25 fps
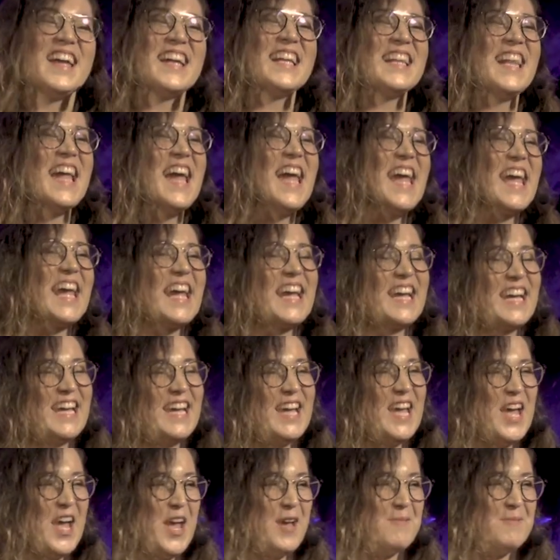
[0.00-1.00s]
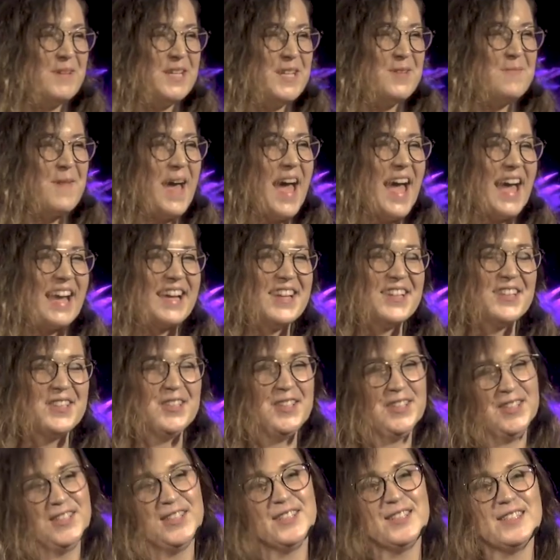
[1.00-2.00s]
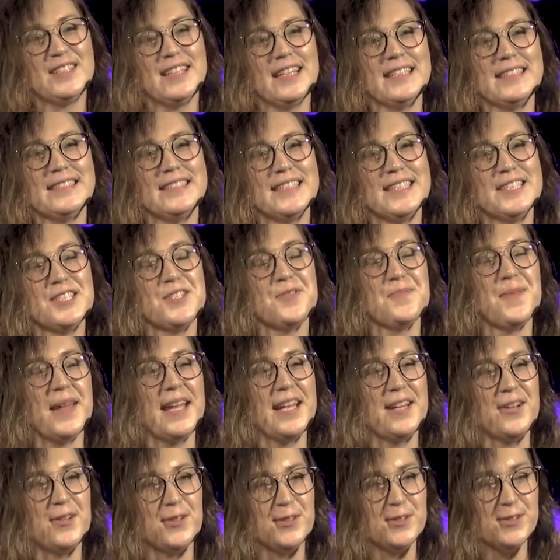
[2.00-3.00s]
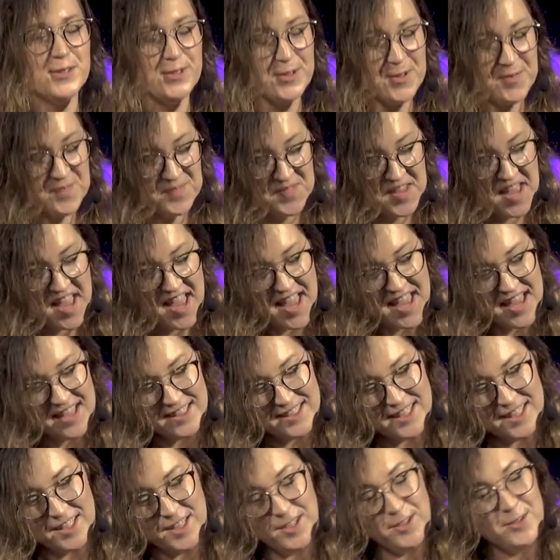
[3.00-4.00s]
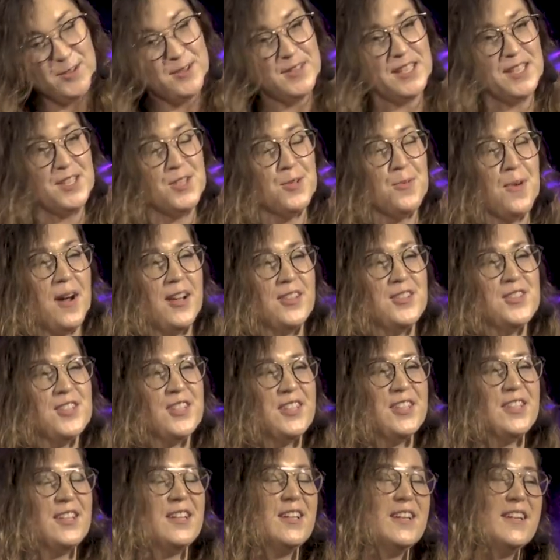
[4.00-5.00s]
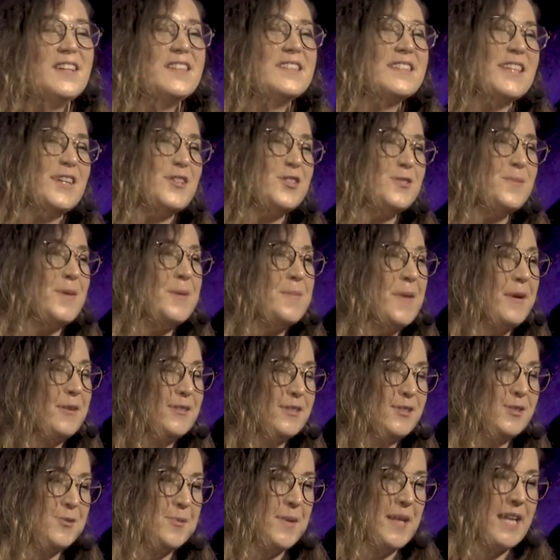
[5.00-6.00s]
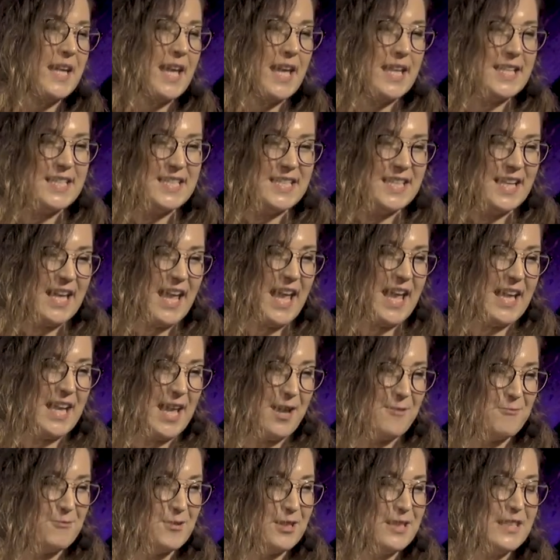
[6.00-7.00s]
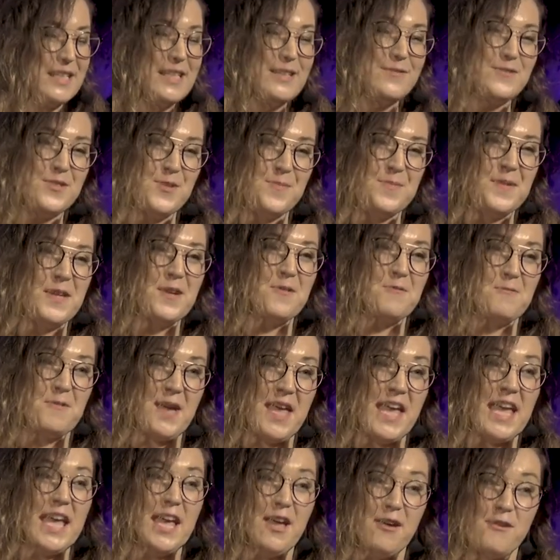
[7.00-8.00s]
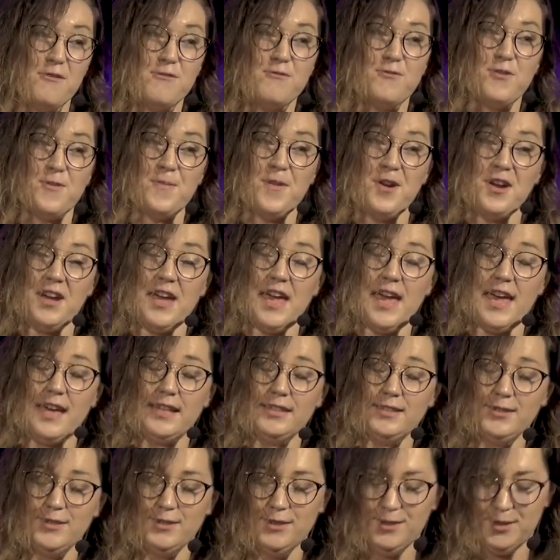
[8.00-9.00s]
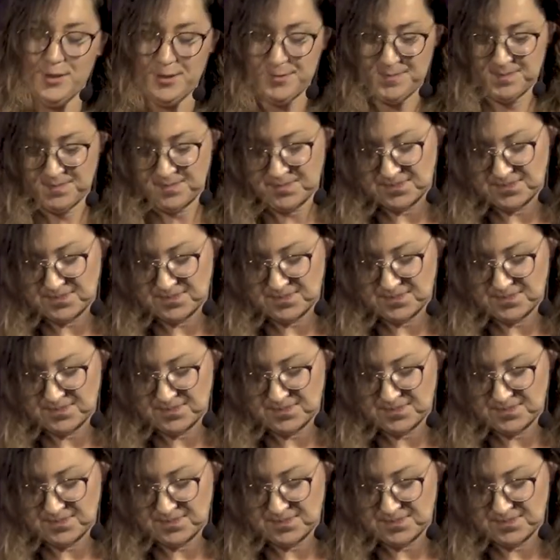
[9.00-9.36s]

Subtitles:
Clang! I'm in the back, slicing tomatoes. The cute dishwasher tells me about his weekend, and I'm relieved to be away from our guests.